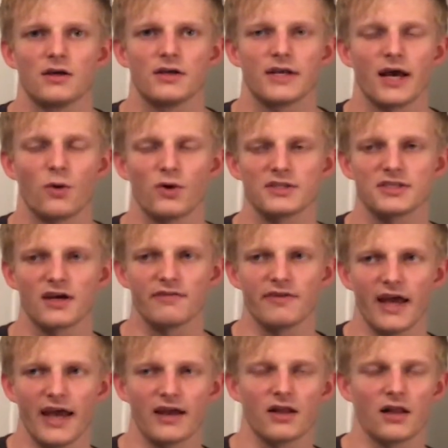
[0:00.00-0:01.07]
Now, once I've
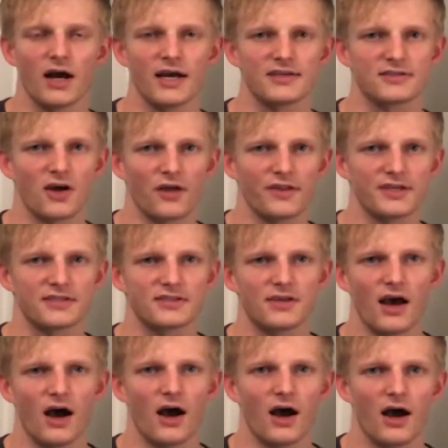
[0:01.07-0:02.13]
analyzed all this
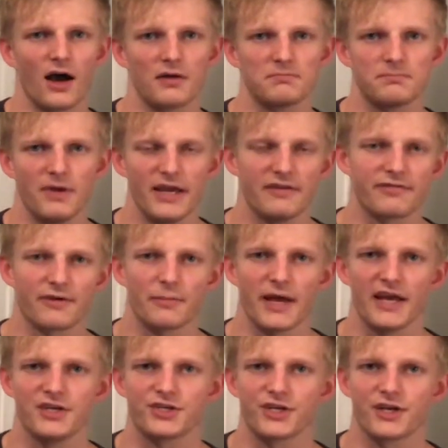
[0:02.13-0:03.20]

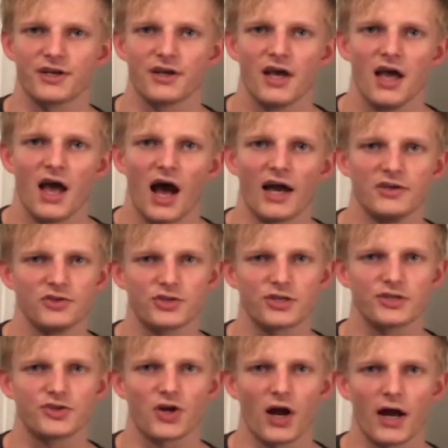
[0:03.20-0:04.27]
information, I usually
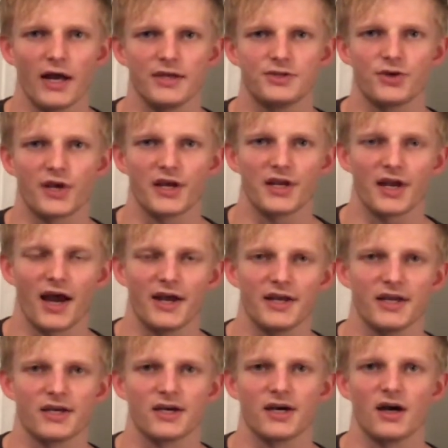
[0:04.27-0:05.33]
try to get an
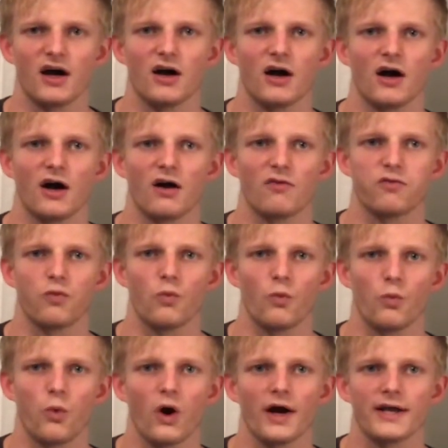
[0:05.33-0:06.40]
idea of
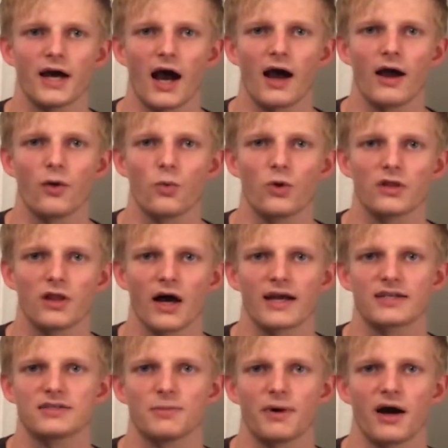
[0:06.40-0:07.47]
what I would
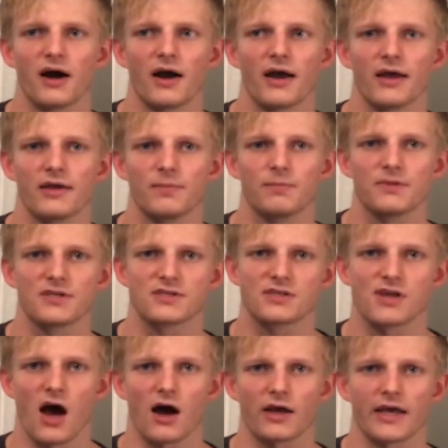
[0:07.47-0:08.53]
like to buy the
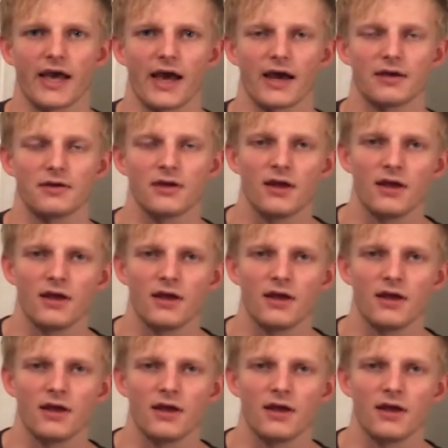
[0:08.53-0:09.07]
stock at.